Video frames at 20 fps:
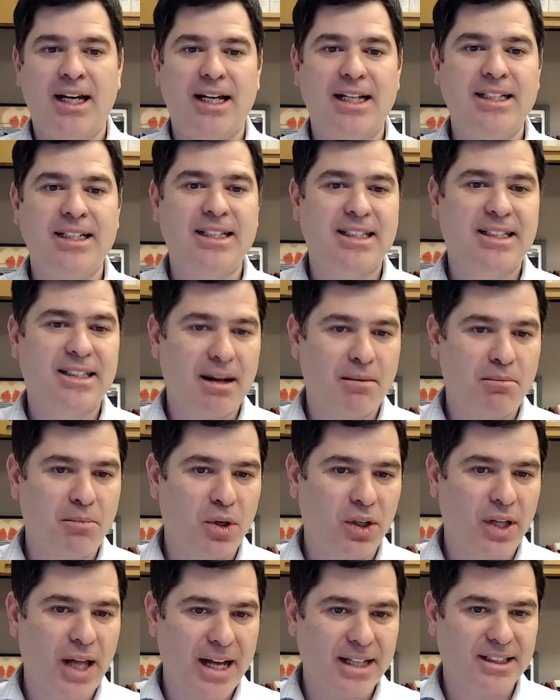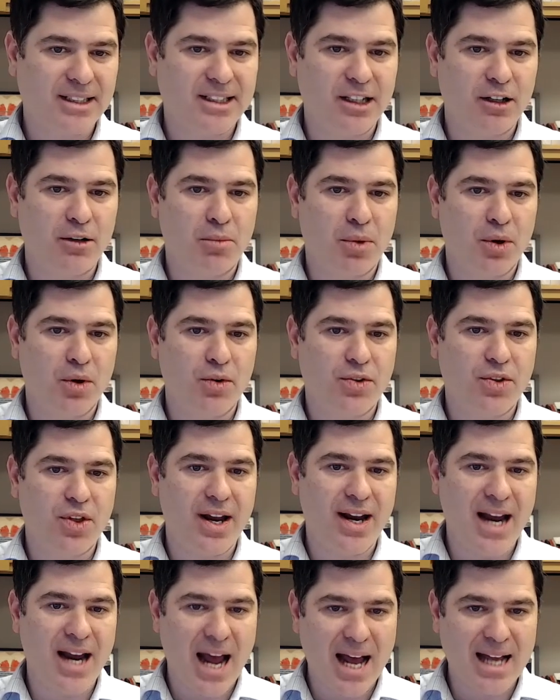in December last year, both
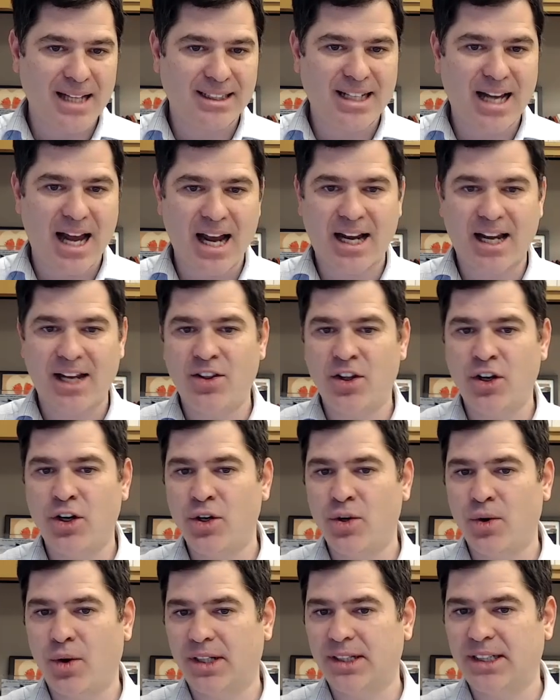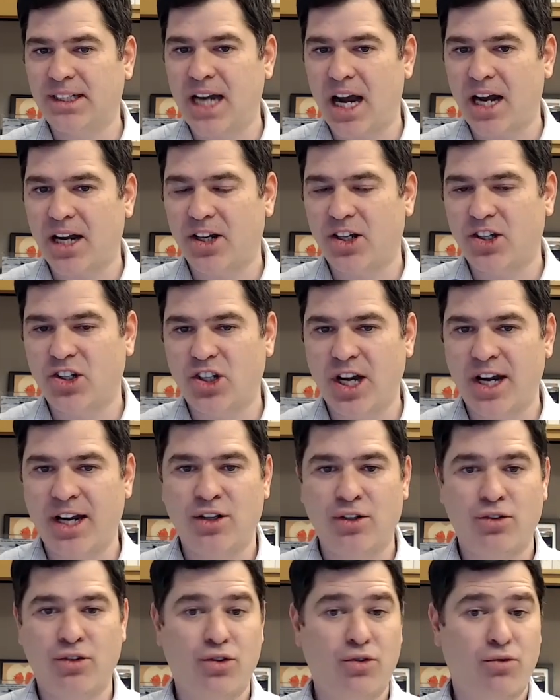Nasdaq and the New York Stock
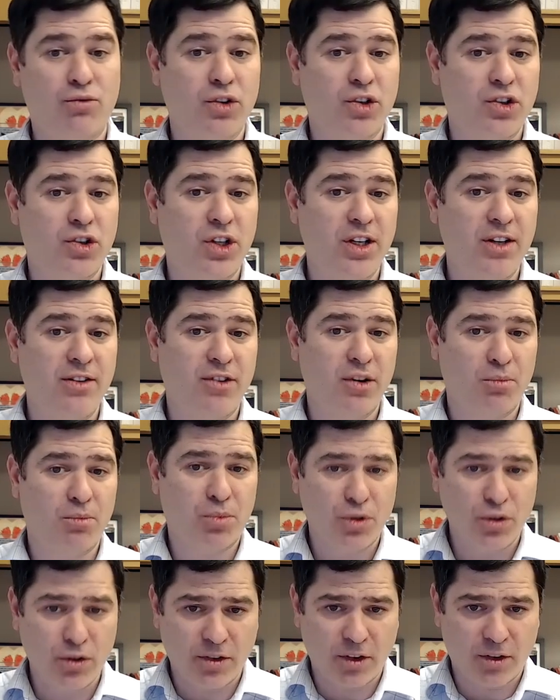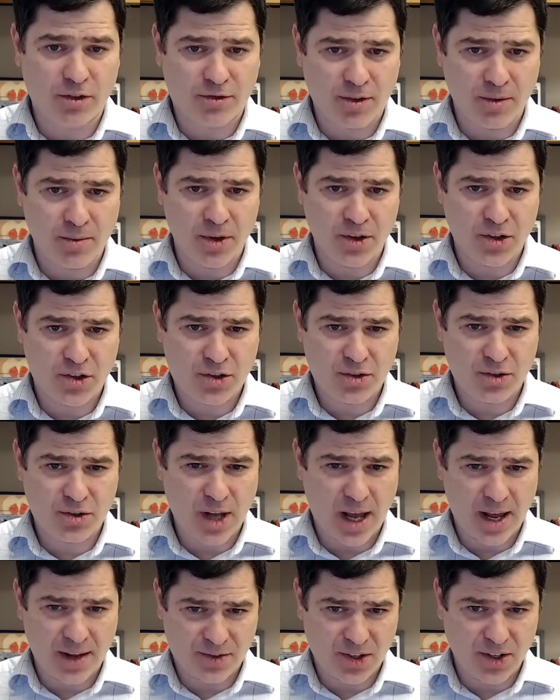Exchange received approval from the
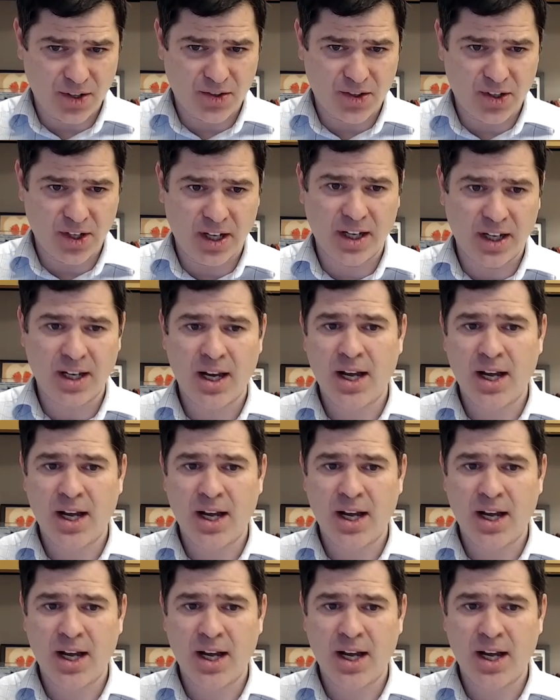SEC